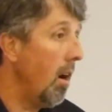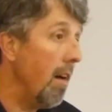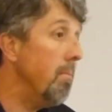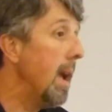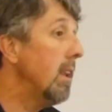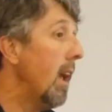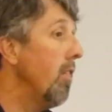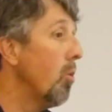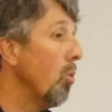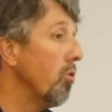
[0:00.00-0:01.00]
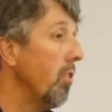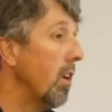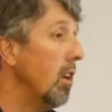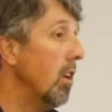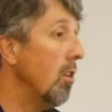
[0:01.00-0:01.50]
I've maintained the rules of the
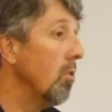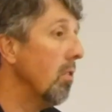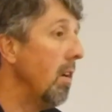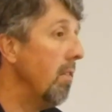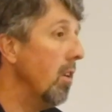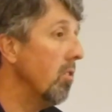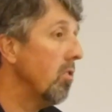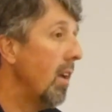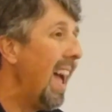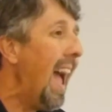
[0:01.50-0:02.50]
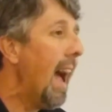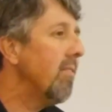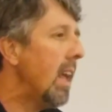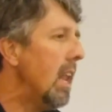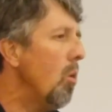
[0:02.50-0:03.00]
continuance of evidence.
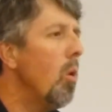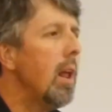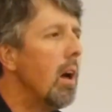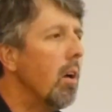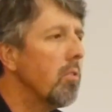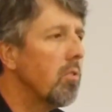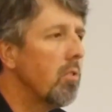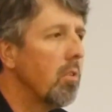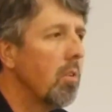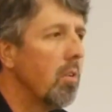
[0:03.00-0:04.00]
Has anyone else?